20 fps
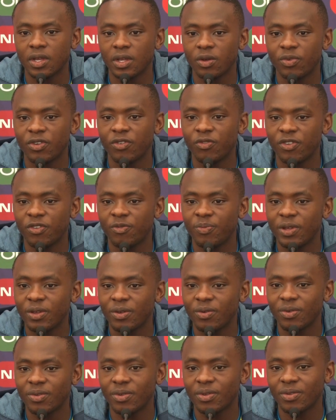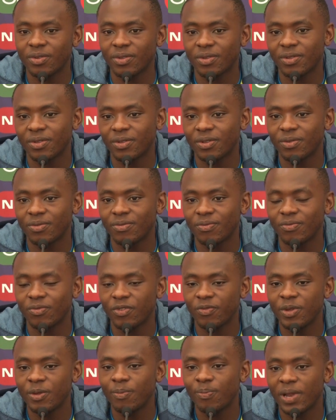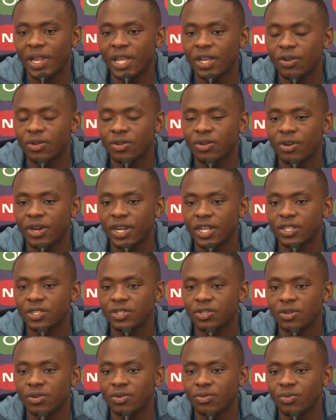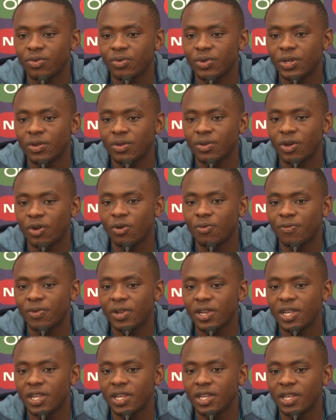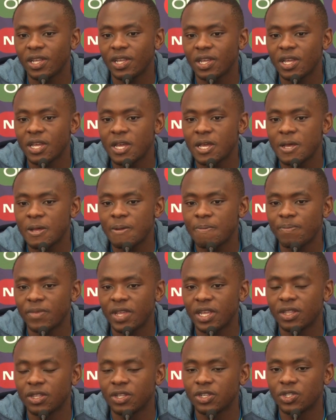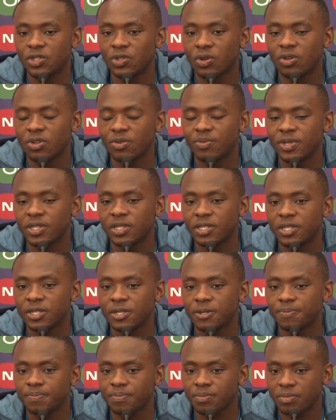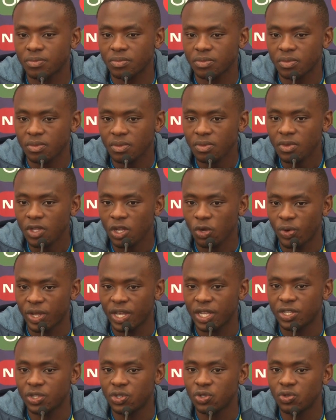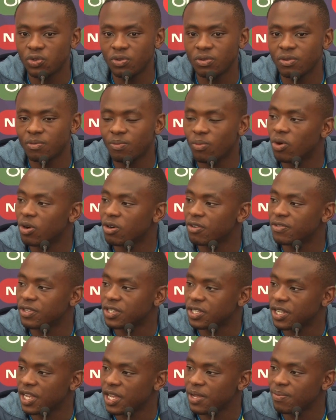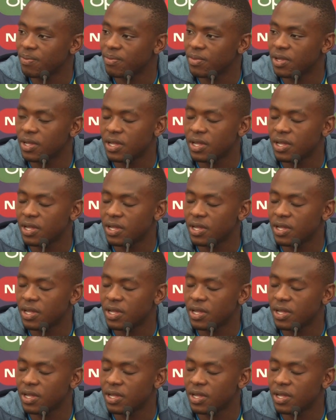We've been playing good cricket, so we hopefully in this tournament we can do more of the same.